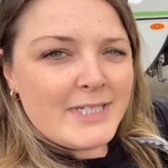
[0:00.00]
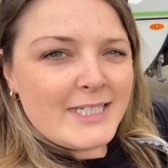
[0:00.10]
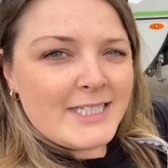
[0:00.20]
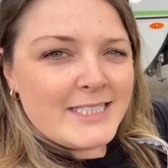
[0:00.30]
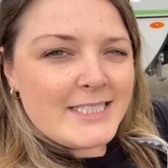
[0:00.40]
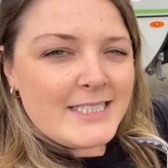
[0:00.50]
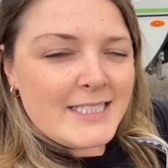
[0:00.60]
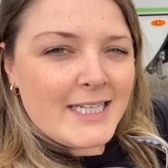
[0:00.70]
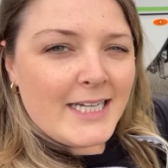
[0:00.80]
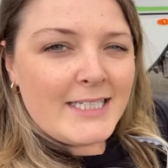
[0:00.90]
is
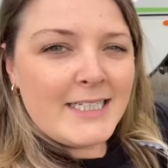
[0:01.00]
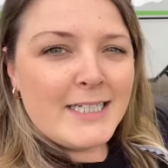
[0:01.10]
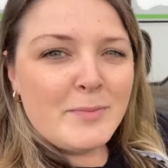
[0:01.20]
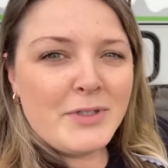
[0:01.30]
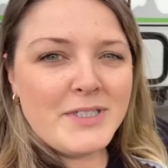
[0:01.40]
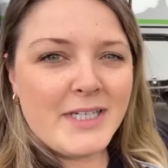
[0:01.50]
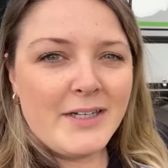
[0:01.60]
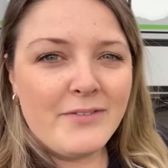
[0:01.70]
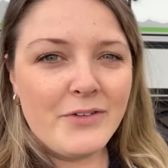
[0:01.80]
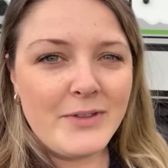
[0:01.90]
ninety-nine
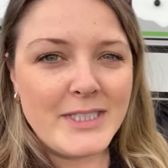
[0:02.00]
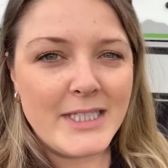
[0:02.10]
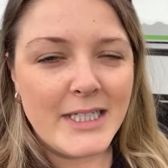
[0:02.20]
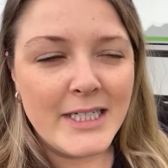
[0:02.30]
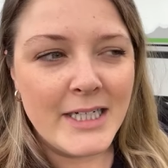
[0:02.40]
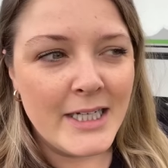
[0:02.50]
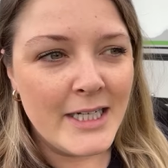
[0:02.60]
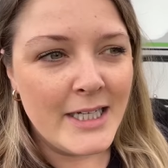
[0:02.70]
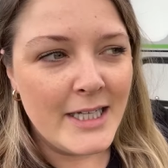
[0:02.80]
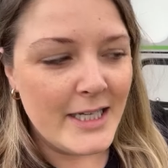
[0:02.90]
percent of the reason
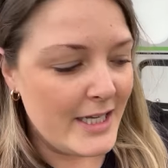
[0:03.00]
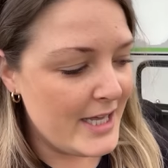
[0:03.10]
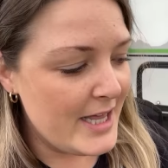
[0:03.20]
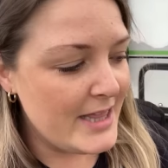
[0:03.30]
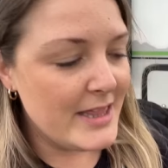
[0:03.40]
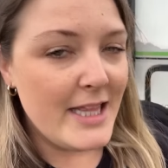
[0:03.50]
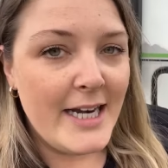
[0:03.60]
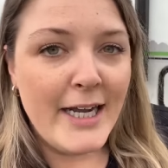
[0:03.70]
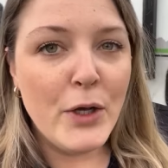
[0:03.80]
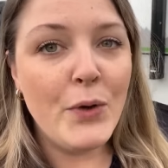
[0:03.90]
that
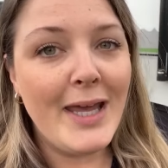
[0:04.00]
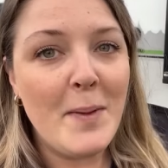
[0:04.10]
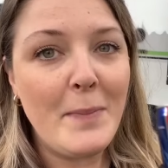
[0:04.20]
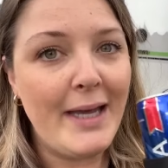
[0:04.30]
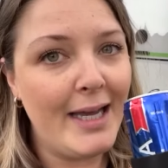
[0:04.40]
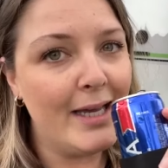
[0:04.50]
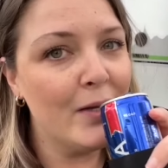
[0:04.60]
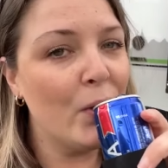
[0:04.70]
I go camping.